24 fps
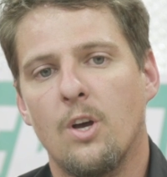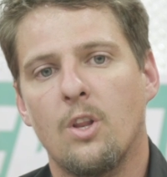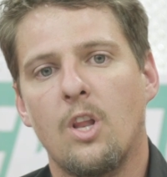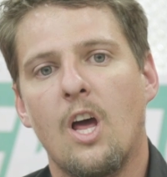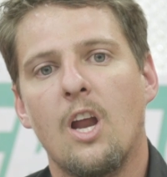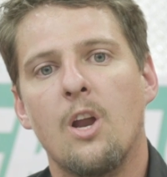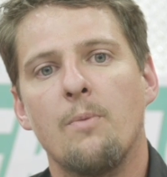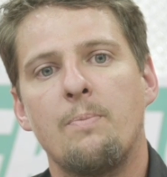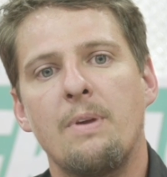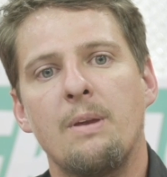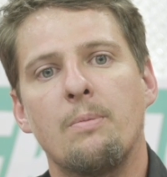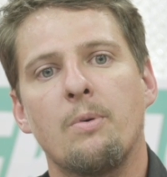So a
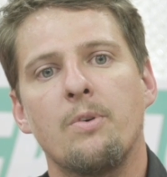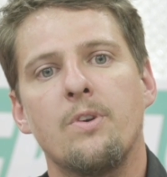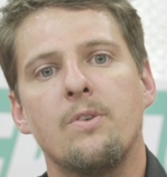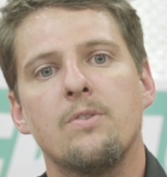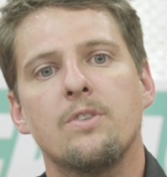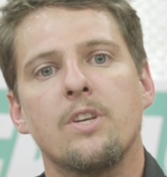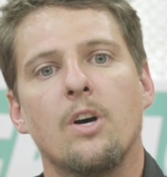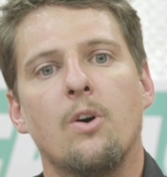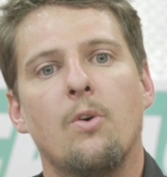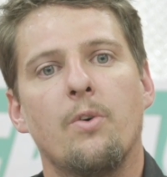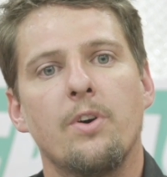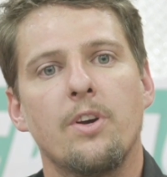lot of people
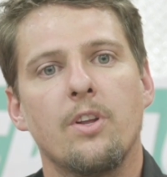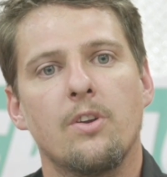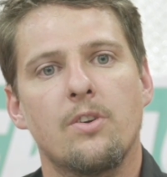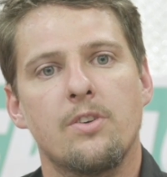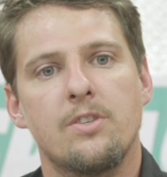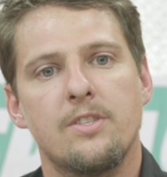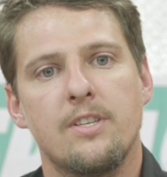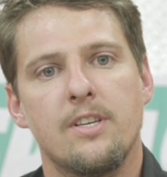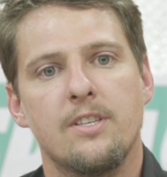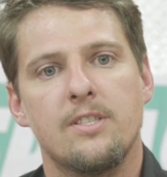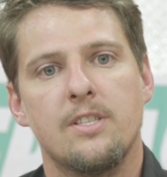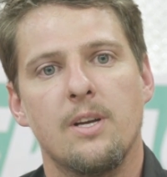use an
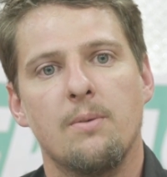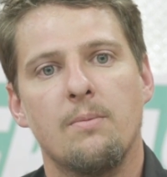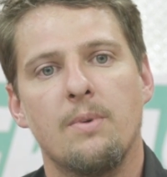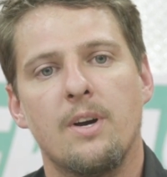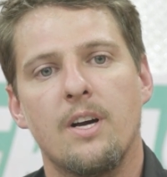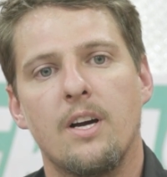oiler system.